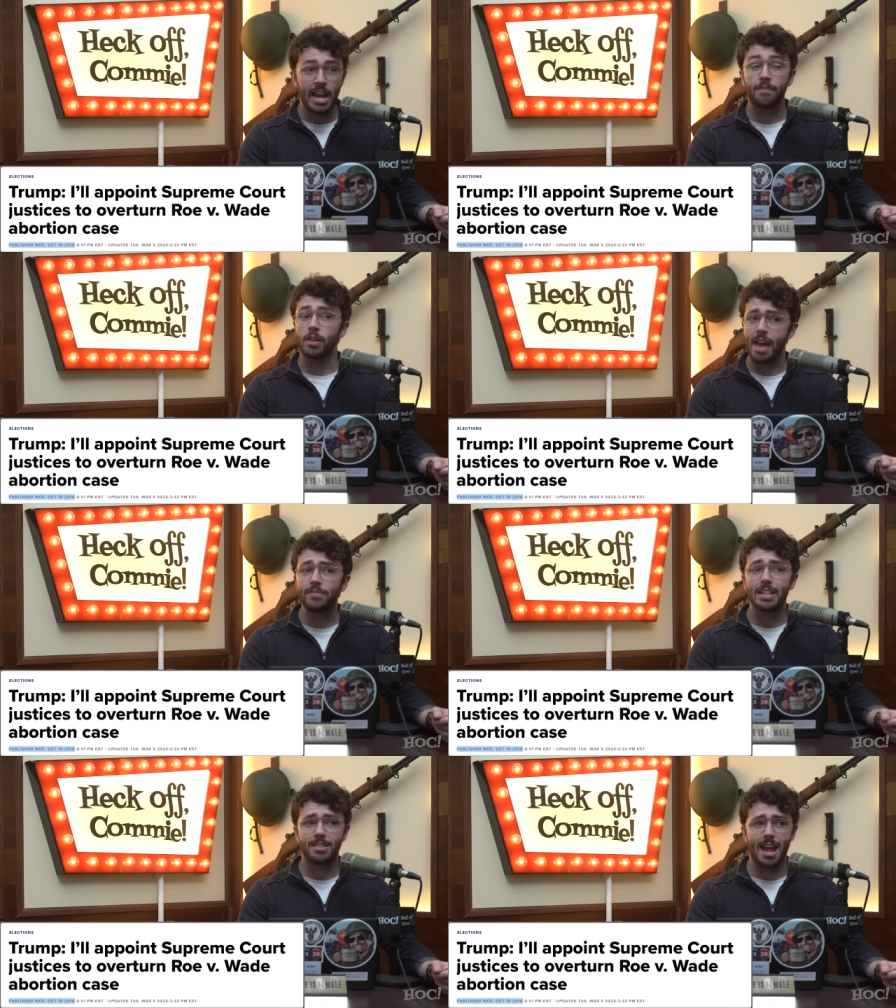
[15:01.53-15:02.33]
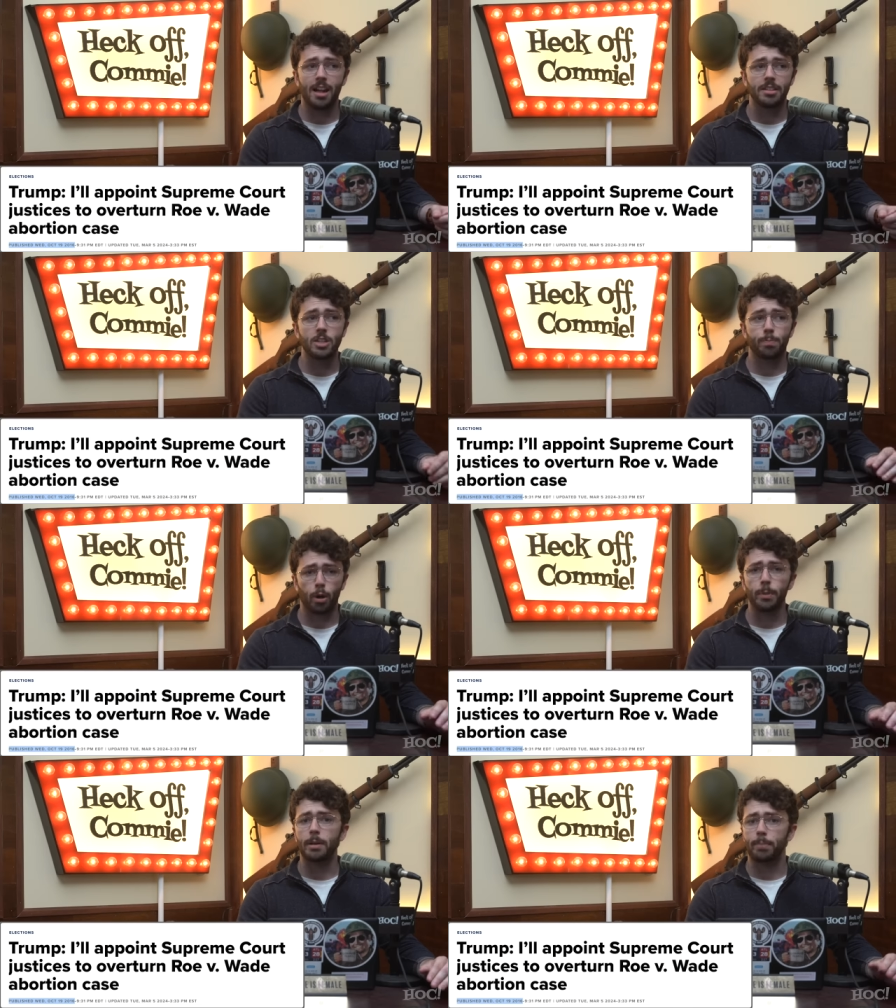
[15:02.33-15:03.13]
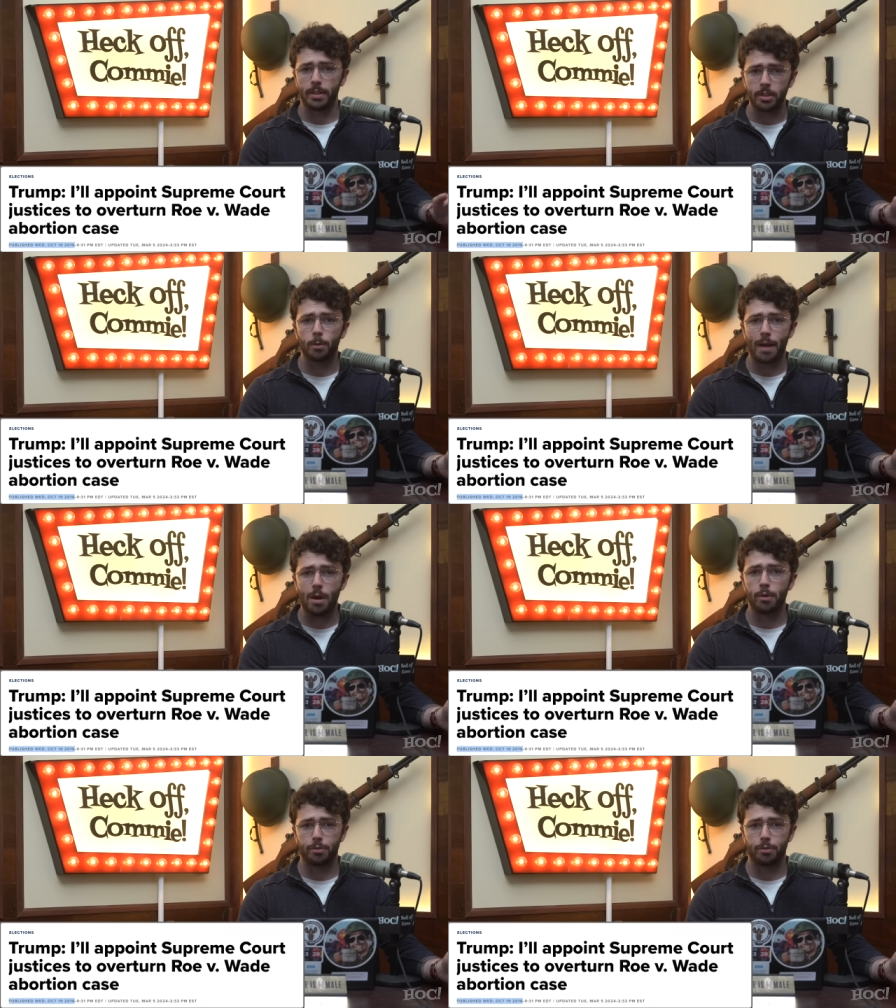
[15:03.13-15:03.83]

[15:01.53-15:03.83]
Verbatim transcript: If the left consolidates permanent political power